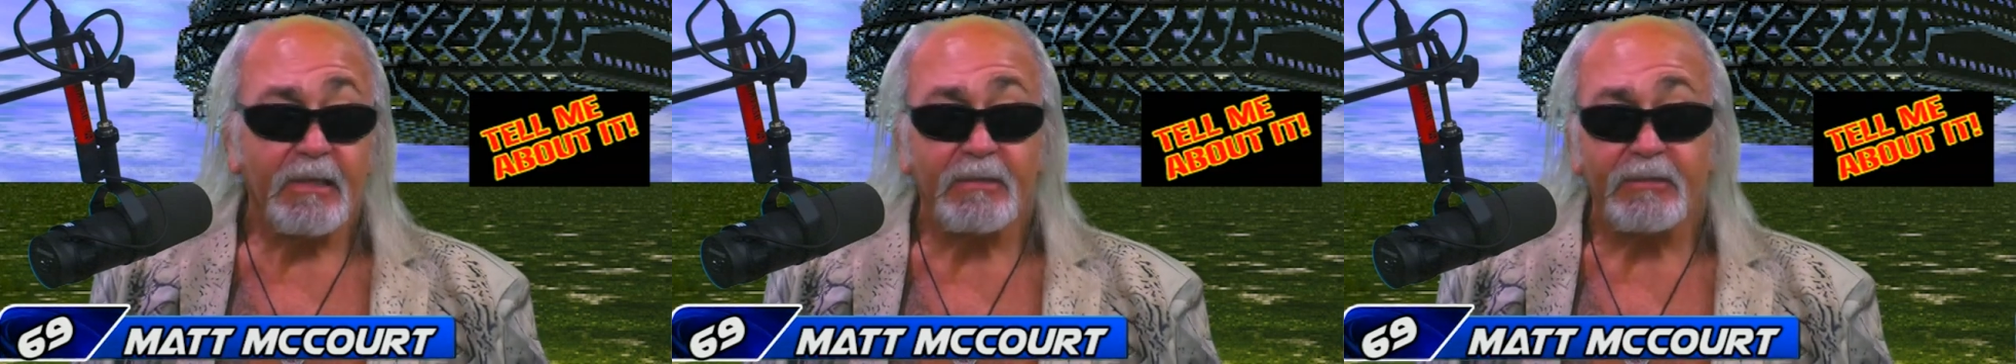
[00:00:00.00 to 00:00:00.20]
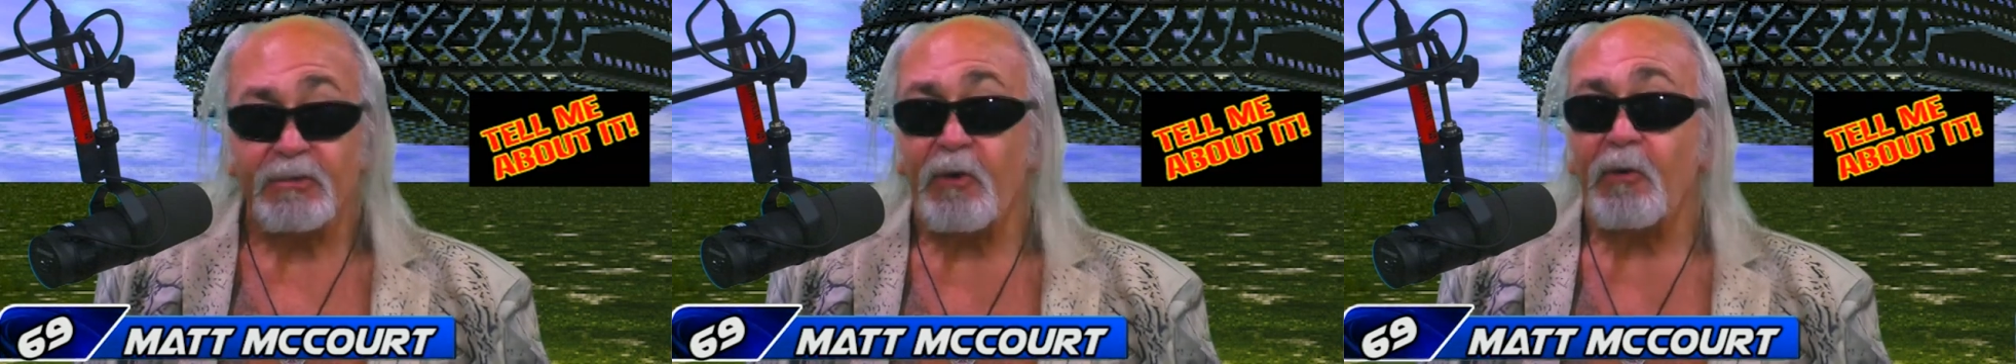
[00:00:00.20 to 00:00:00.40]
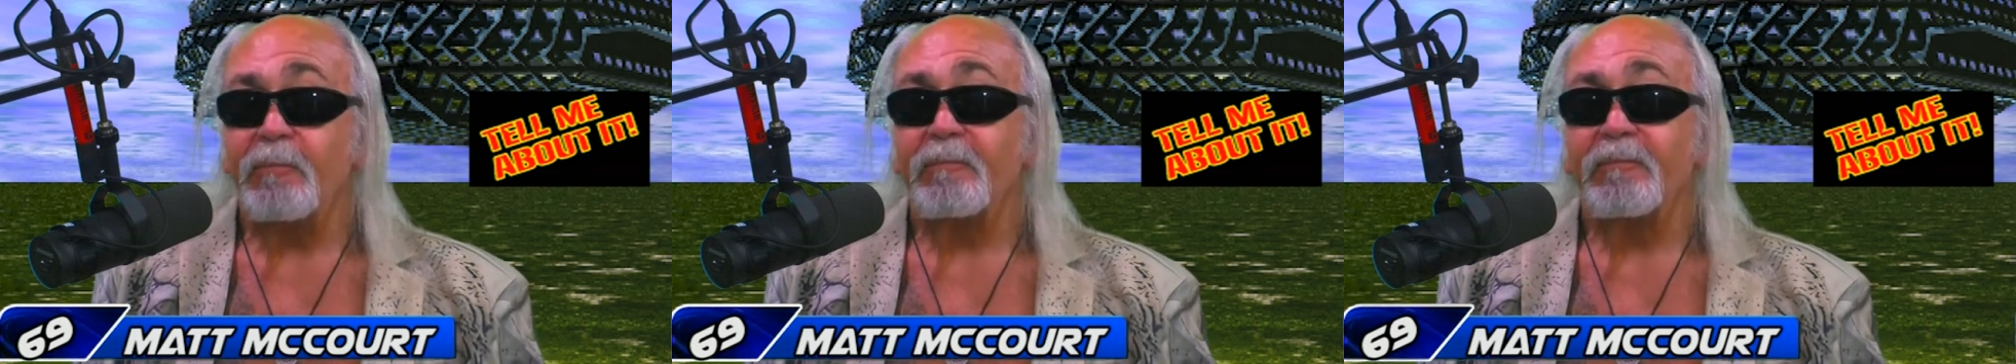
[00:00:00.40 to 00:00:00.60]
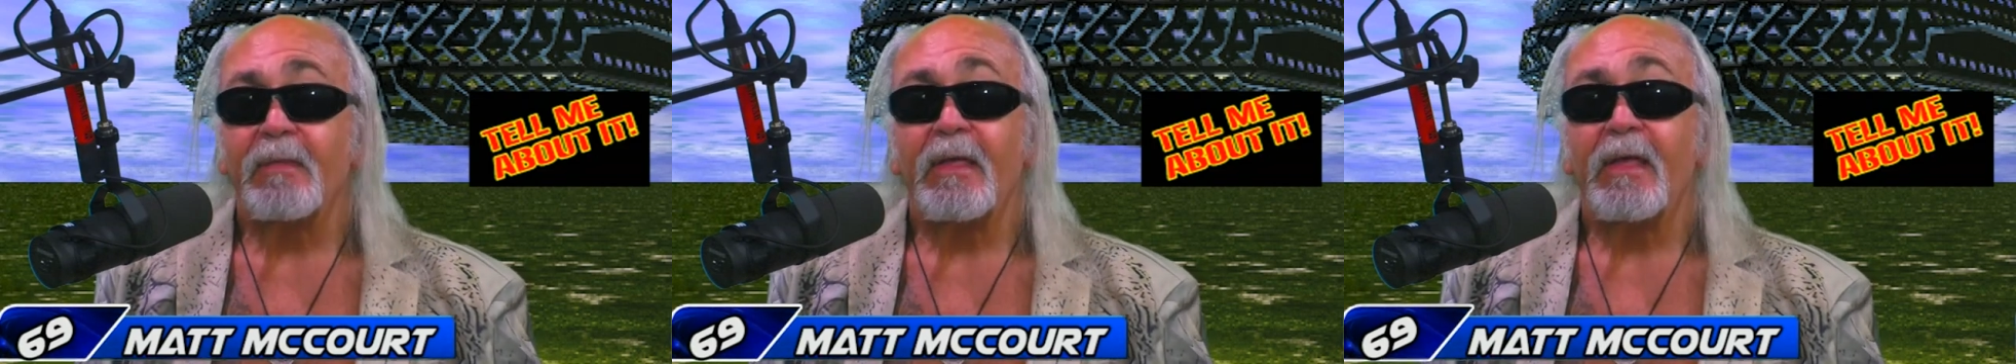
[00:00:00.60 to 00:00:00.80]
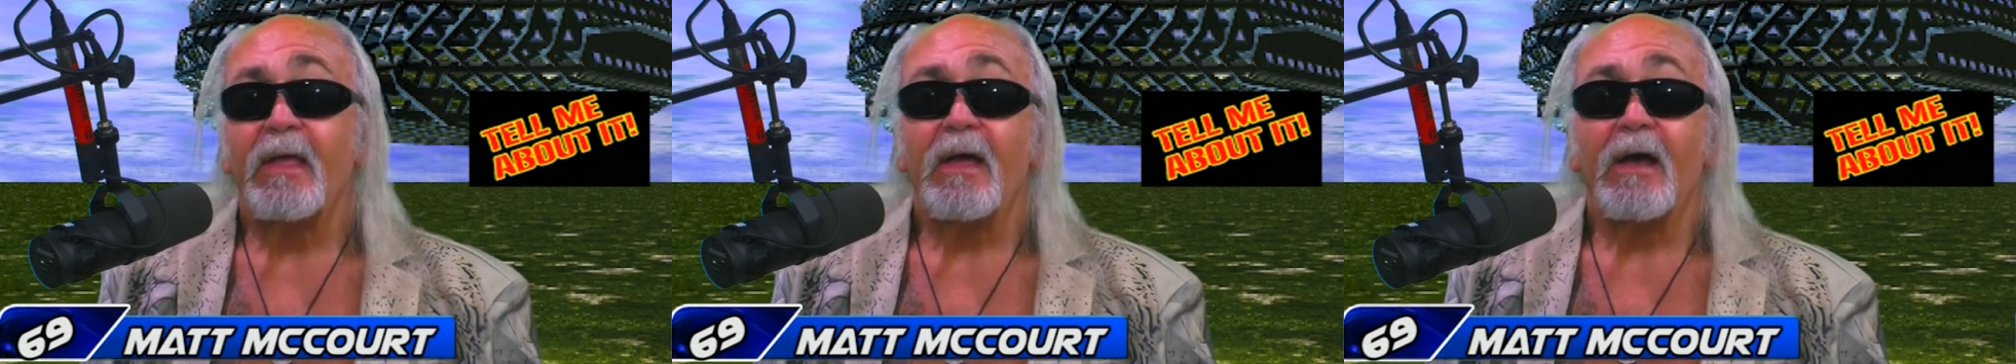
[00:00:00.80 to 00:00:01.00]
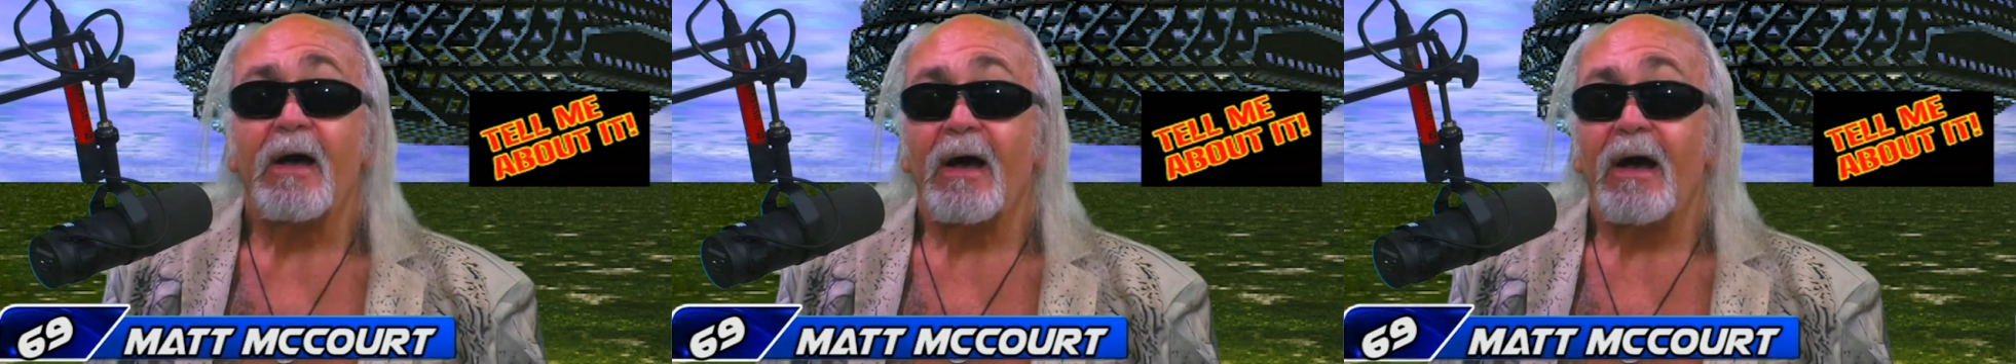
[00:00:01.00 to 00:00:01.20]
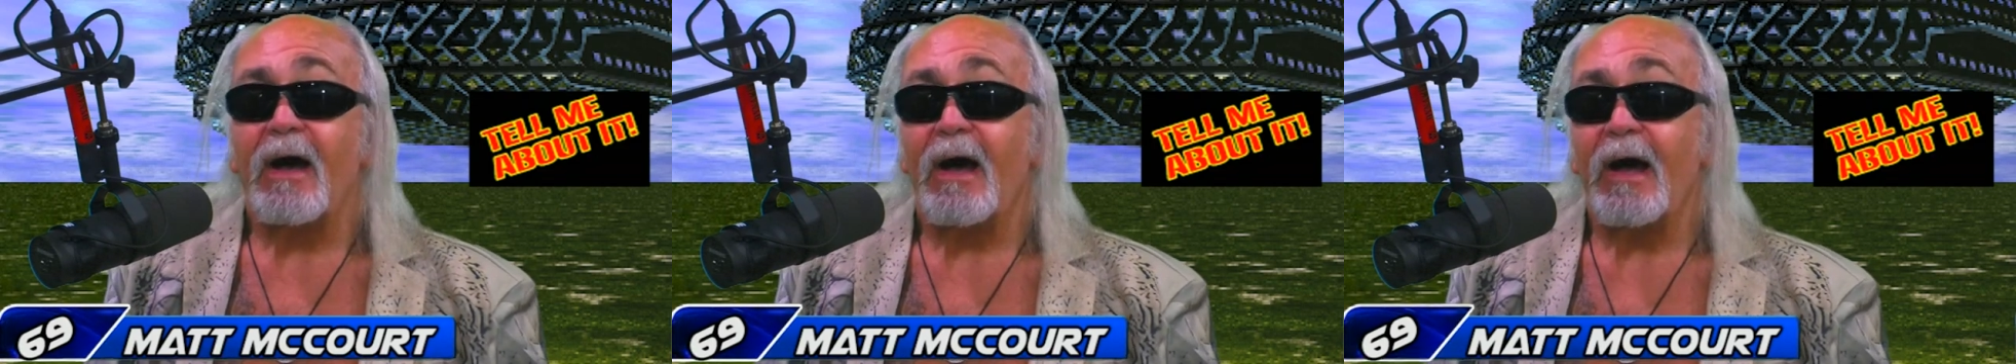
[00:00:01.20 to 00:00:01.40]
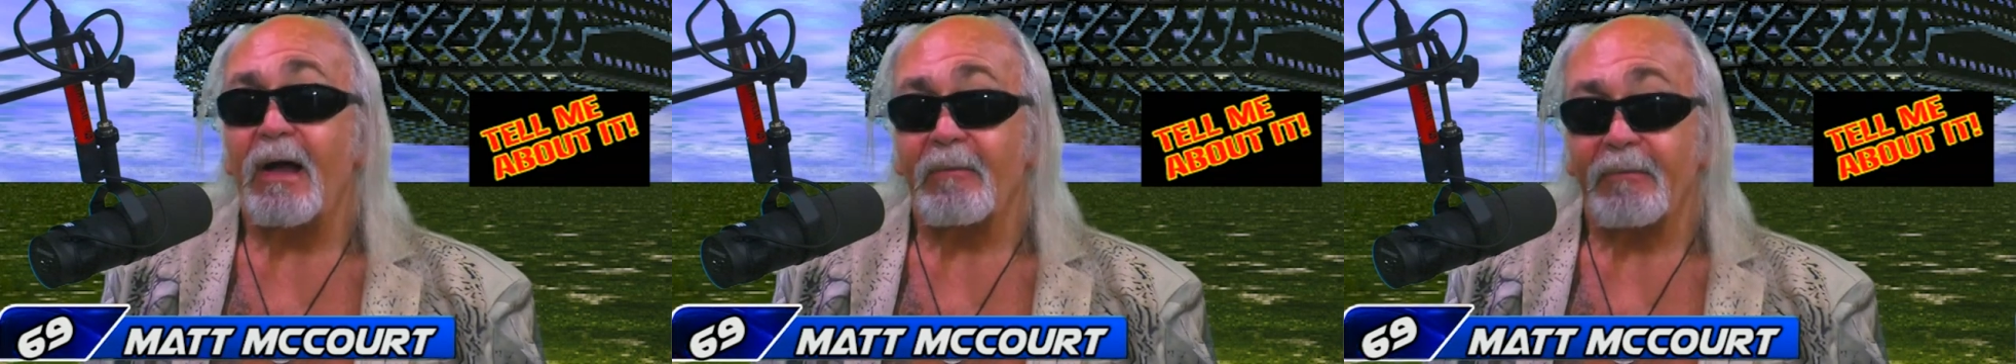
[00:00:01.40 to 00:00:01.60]
So
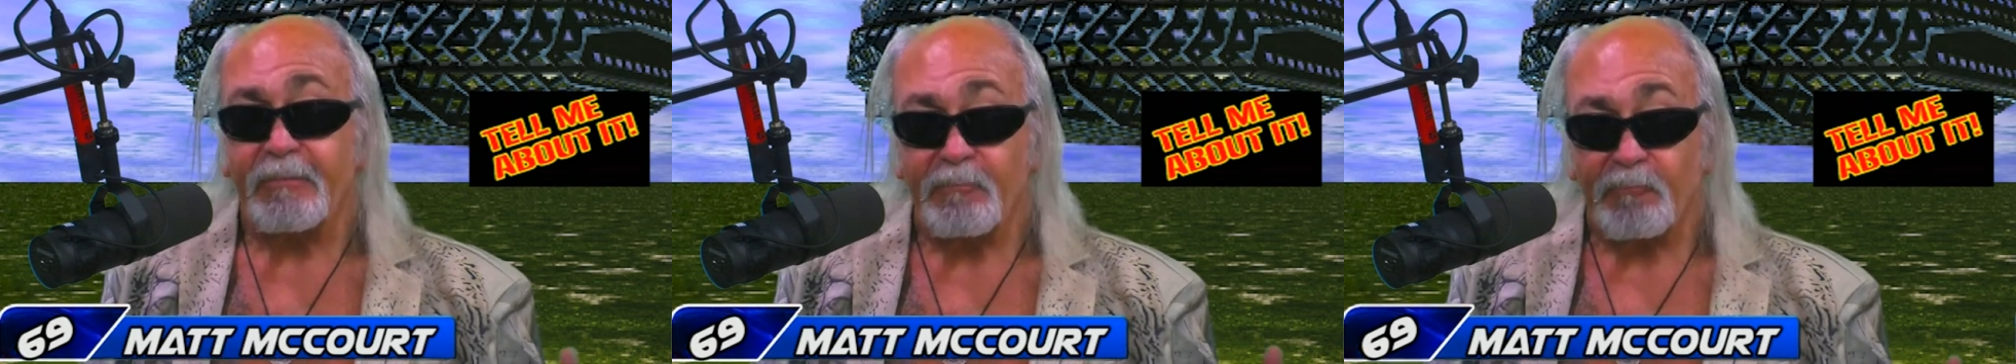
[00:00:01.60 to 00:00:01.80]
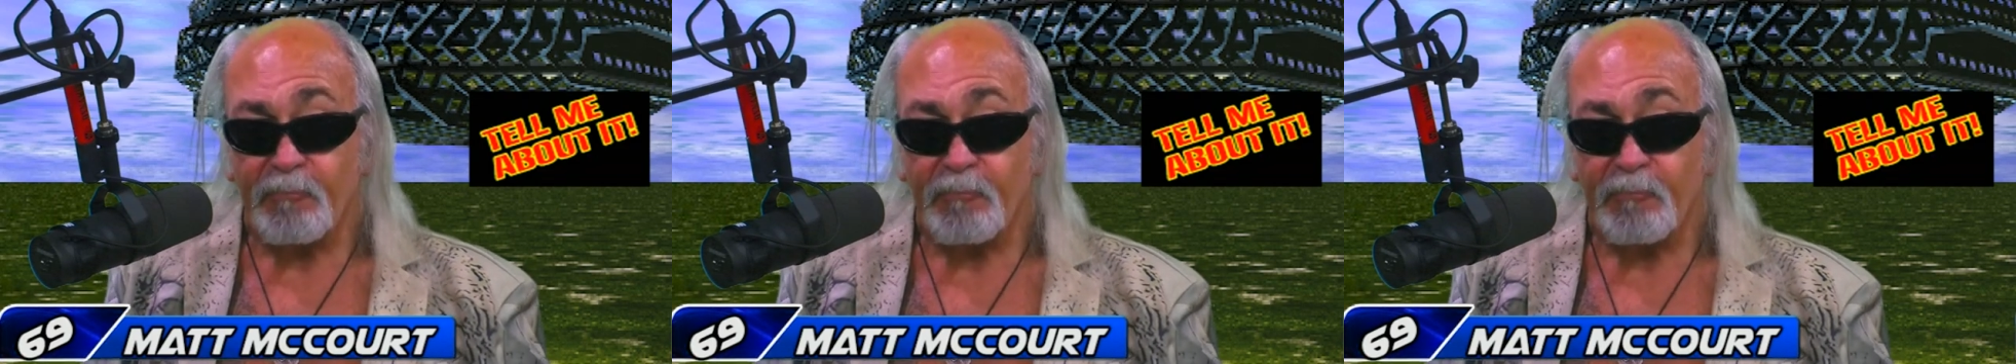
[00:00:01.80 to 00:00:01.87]
I'm